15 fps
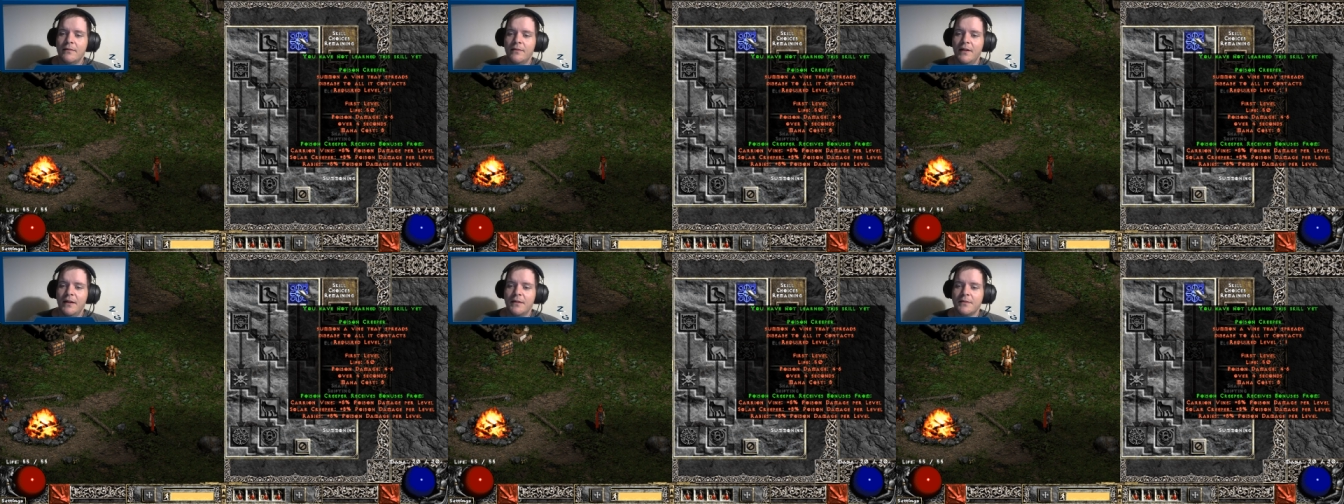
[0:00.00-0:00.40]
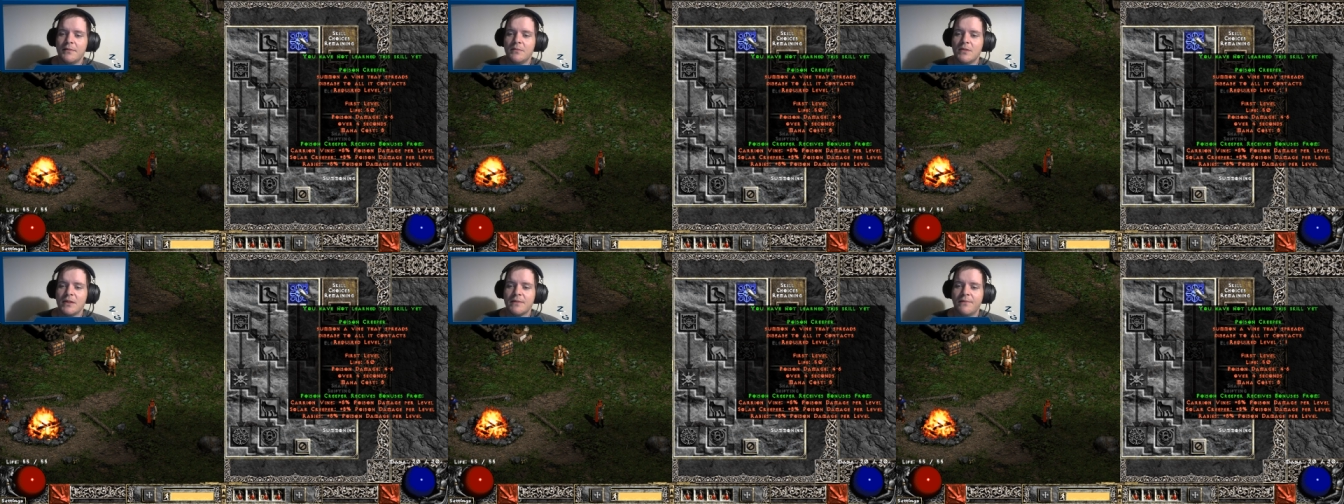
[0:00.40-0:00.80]
It
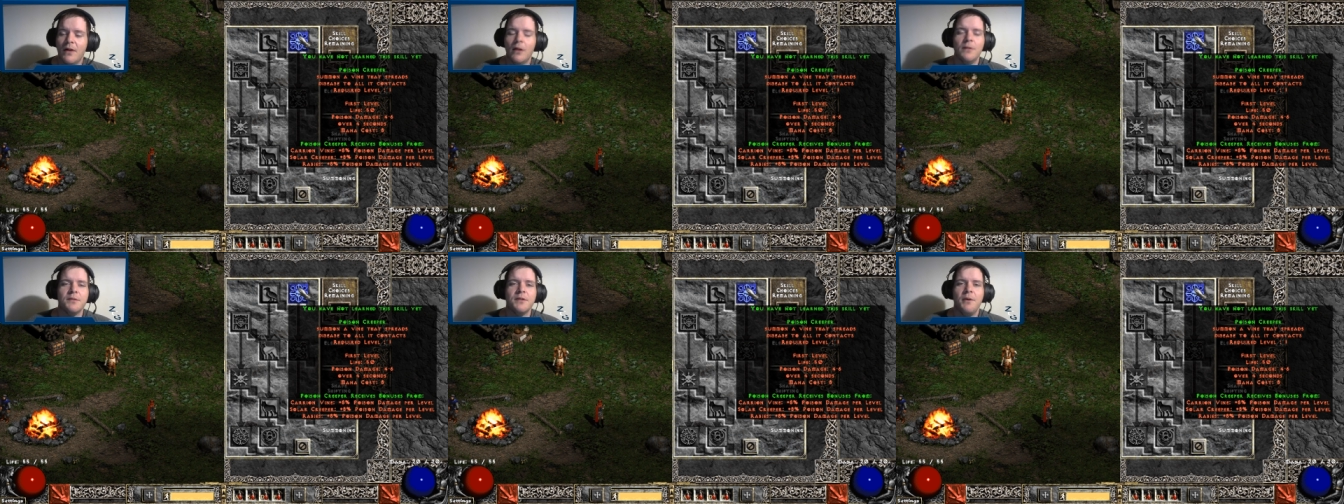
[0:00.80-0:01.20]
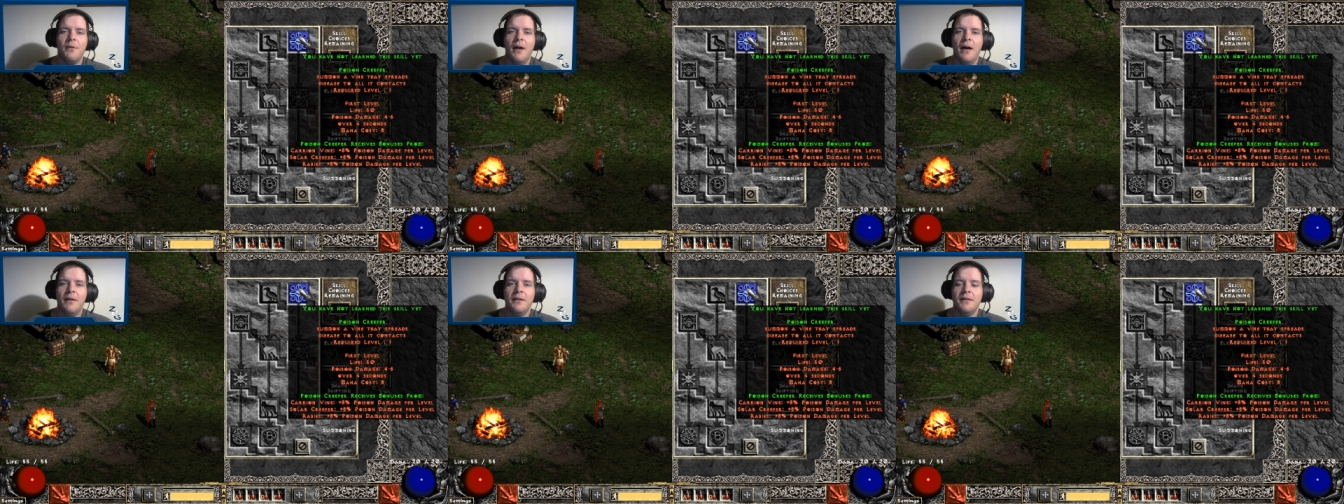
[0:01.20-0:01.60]
just follows you
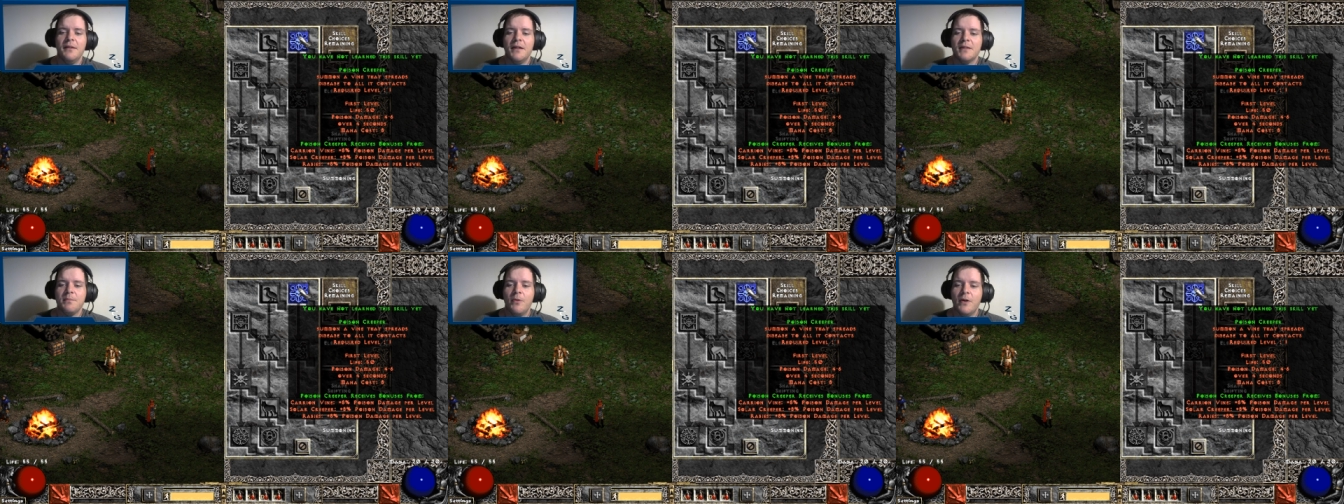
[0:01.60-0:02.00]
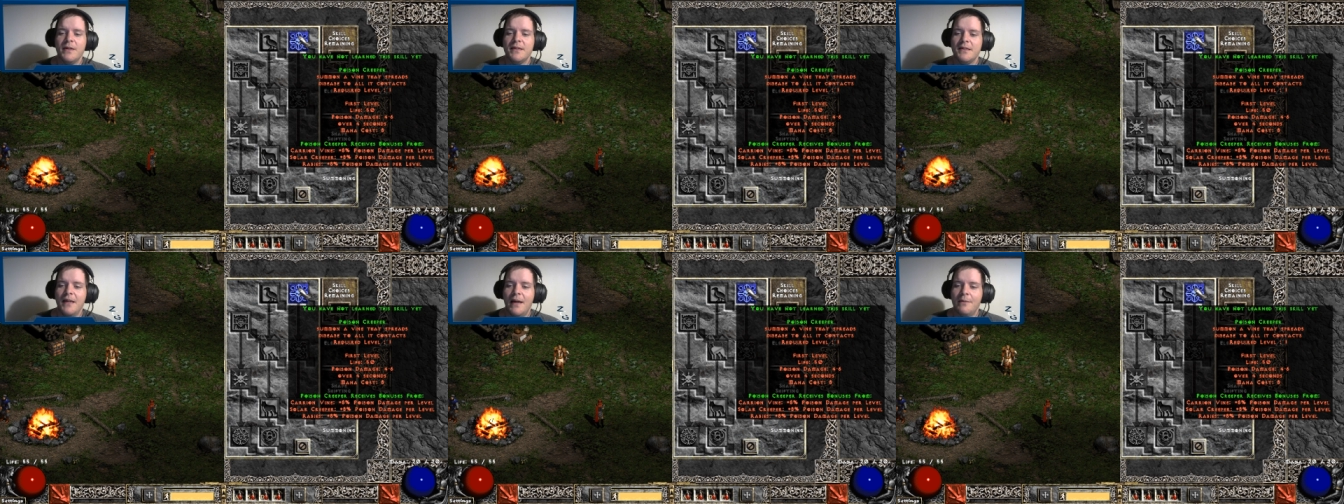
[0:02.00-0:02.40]
around and does
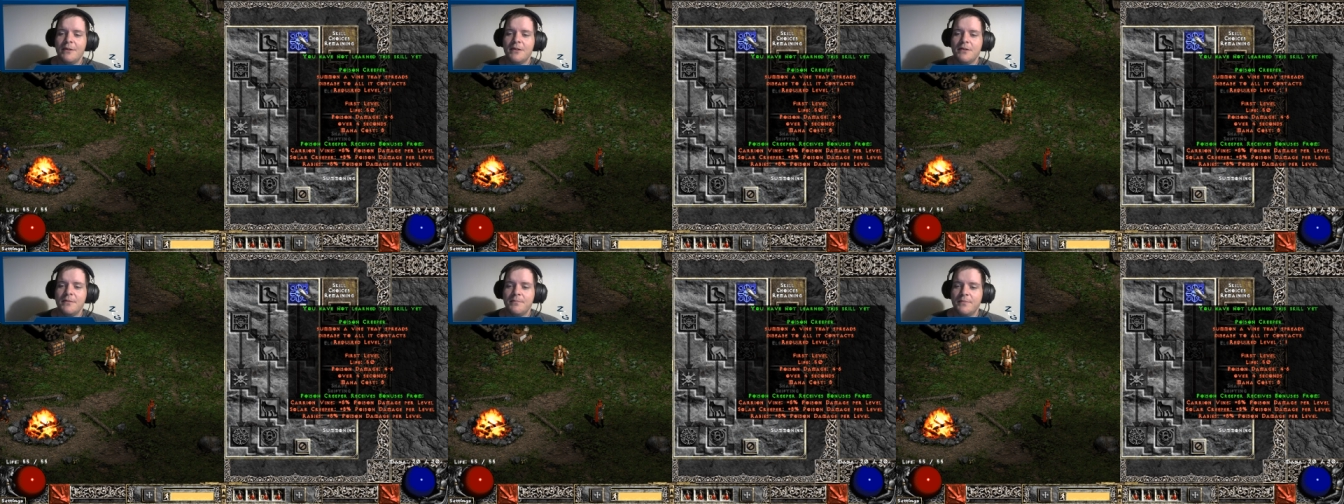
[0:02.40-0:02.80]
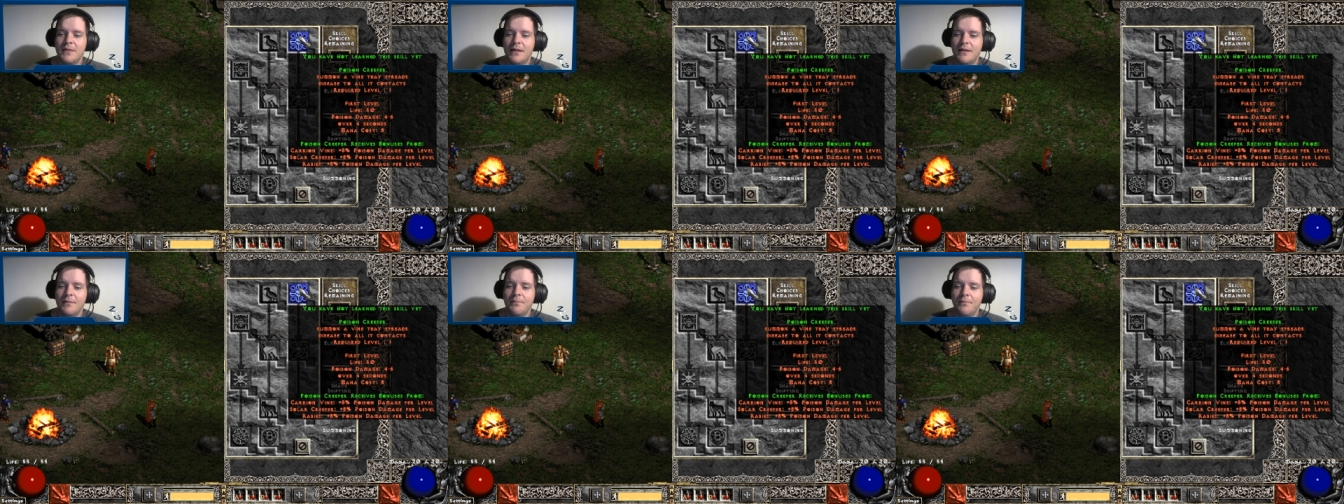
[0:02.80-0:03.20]
poison damage
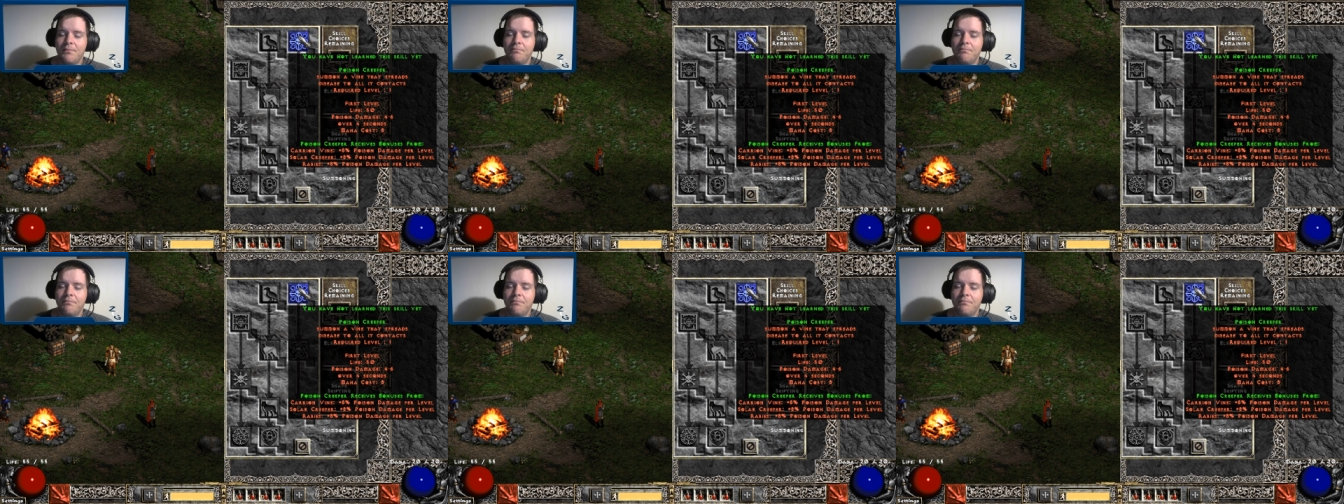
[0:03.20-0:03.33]
to